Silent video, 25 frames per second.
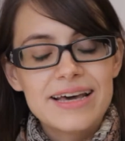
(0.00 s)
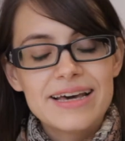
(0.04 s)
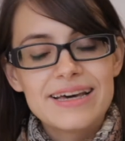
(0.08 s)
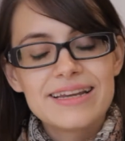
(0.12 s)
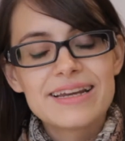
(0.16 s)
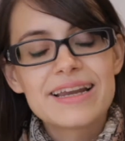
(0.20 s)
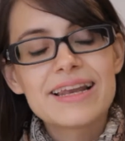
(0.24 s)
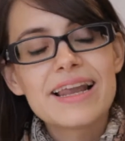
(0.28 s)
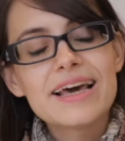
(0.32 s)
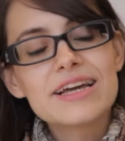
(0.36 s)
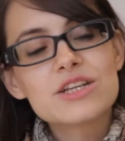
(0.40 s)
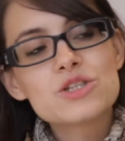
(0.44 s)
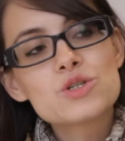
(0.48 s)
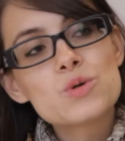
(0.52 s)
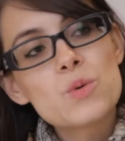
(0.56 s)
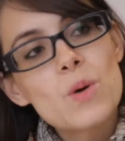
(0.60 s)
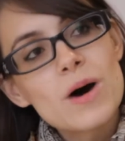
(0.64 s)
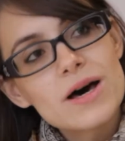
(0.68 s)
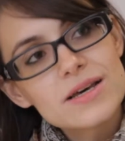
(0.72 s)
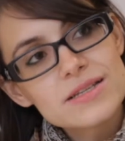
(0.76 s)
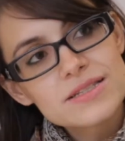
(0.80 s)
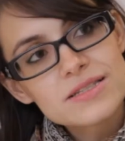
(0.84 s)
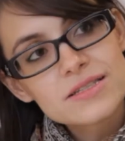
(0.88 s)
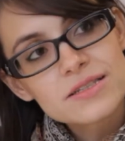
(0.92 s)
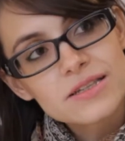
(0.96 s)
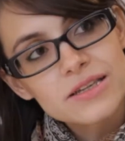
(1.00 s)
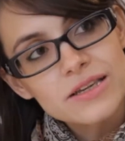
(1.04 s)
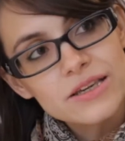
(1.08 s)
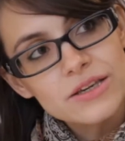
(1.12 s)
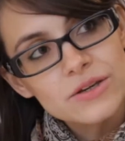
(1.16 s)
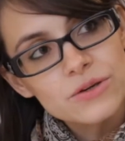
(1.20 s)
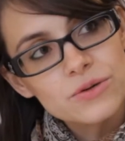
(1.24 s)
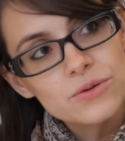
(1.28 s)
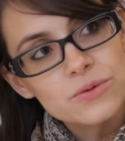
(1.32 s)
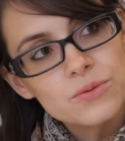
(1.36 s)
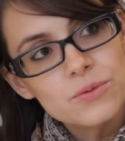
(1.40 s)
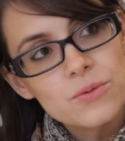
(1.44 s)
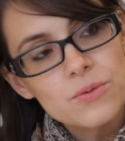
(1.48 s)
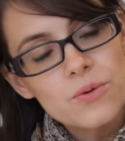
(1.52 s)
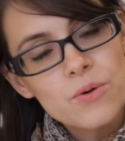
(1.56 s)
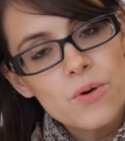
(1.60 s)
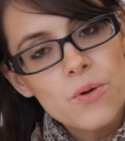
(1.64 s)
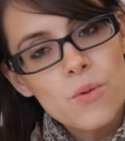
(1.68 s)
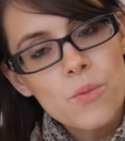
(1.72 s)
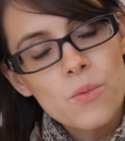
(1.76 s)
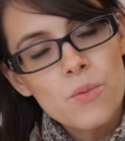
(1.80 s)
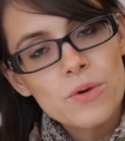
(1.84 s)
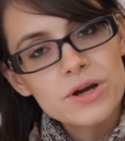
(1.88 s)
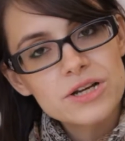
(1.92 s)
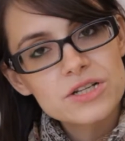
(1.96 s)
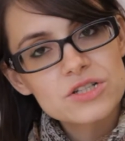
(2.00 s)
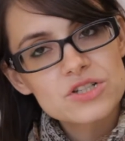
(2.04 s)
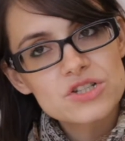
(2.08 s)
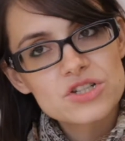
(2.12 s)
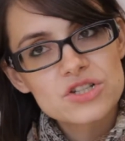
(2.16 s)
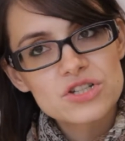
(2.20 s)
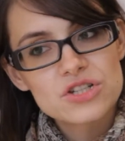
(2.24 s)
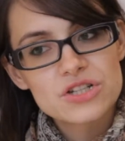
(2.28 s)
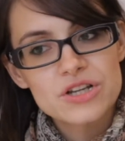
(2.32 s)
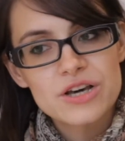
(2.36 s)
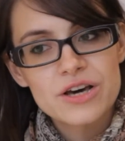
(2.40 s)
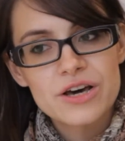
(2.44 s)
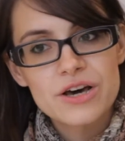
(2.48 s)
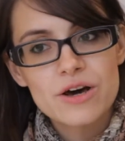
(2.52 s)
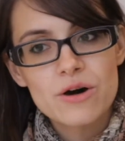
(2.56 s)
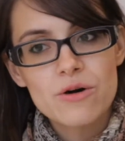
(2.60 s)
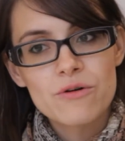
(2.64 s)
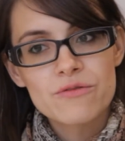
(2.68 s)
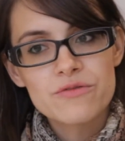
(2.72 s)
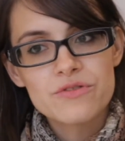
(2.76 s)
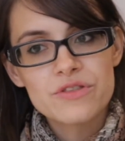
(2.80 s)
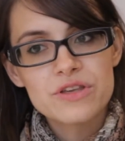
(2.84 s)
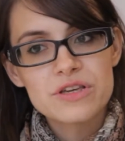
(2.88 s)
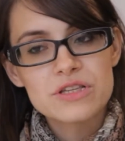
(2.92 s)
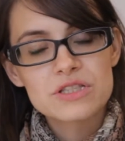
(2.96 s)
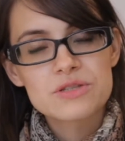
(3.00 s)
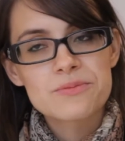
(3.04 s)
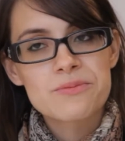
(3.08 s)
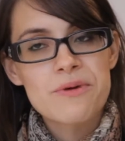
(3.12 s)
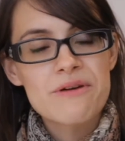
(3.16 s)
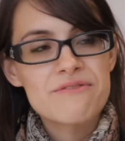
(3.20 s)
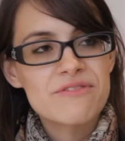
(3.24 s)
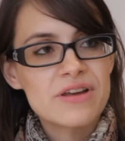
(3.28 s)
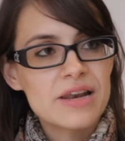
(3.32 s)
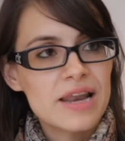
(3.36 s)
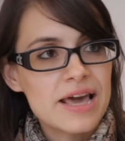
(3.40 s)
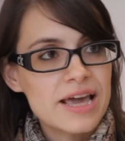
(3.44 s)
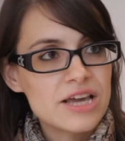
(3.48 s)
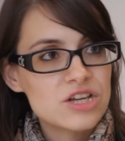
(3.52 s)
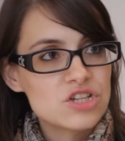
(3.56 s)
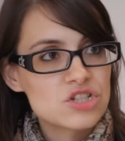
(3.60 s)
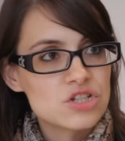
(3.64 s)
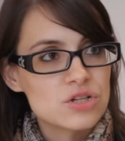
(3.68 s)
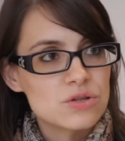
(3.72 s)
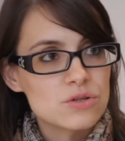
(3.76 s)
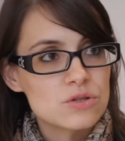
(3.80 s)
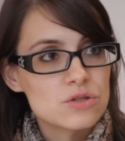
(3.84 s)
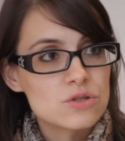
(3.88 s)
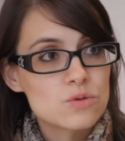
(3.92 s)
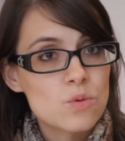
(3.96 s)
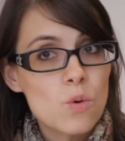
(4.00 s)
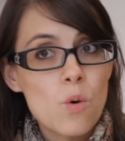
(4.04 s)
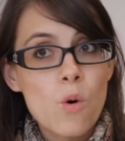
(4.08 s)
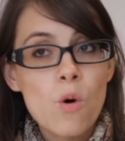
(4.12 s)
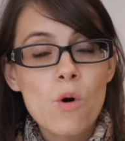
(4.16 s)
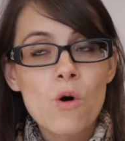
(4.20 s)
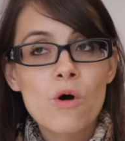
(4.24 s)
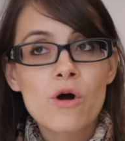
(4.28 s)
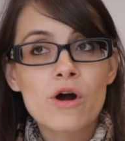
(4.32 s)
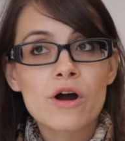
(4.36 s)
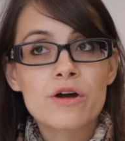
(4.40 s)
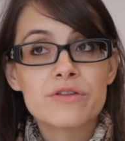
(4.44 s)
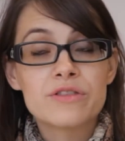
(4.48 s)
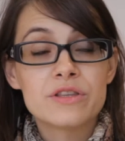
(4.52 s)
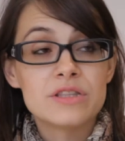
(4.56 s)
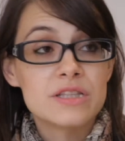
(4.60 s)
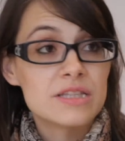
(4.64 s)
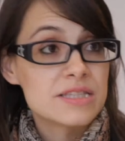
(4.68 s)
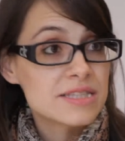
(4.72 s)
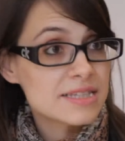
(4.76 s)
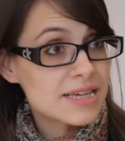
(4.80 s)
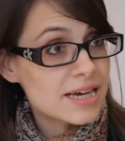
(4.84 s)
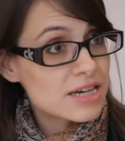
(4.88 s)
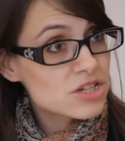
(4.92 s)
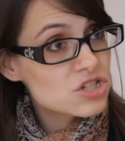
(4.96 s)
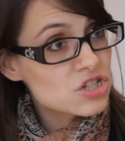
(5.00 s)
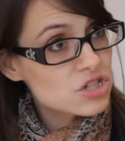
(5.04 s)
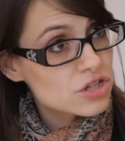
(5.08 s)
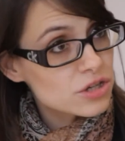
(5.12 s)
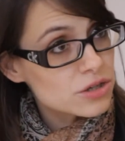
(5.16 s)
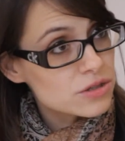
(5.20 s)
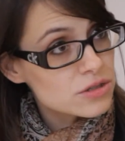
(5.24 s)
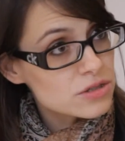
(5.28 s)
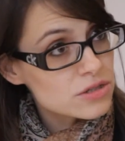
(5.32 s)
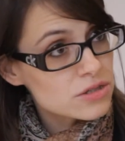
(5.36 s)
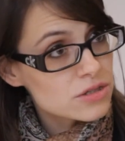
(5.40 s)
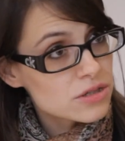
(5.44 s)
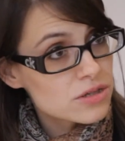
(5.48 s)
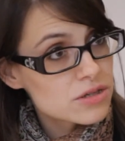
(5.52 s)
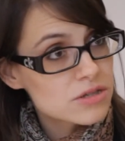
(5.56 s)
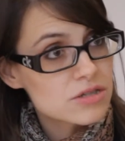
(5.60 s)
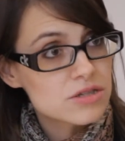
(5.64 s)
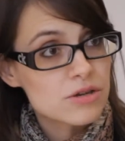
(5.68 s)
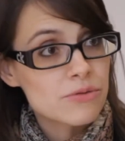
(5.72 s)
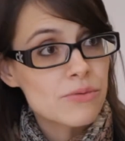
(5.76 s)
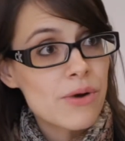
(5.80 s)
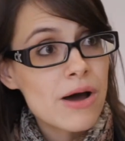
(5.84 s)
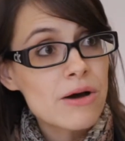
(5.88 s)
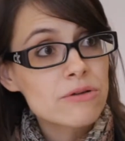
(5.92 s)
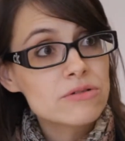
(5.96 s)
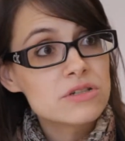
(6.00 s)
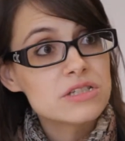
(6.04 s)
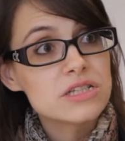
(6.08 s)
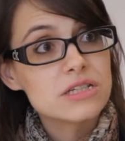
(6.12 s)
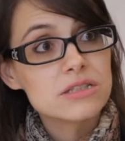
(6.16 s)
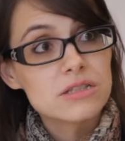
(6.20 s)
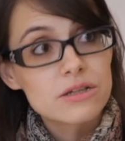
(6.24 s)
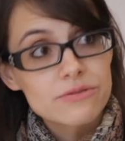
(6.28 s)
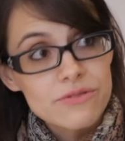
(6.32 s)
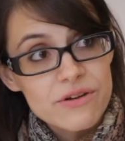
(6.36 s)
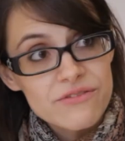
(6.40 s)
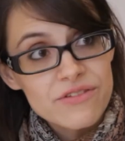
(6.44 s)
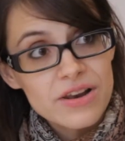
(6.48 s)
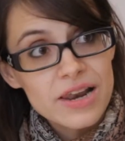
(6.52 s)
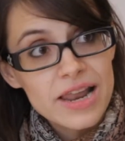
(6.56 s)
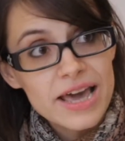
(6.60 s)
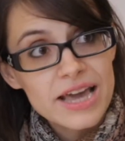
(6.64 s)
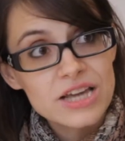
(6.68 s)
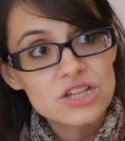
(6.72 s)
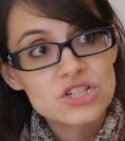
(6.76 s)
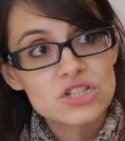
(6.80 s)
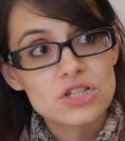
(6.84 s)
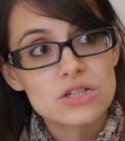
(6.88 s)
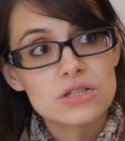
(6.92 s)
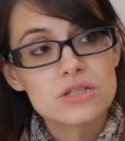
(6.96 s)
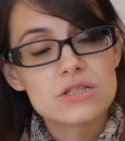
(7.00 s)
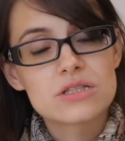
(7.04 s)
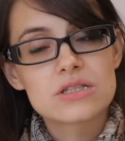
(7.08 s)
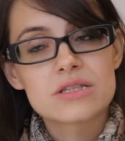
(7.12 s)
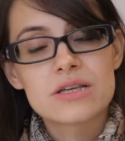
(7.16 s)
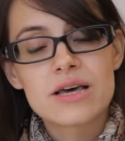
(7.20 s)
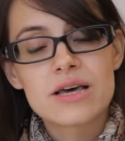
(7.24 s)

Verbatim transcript: And I'd like to ask you which uh, of these revelations or the discussions surrounding the revelations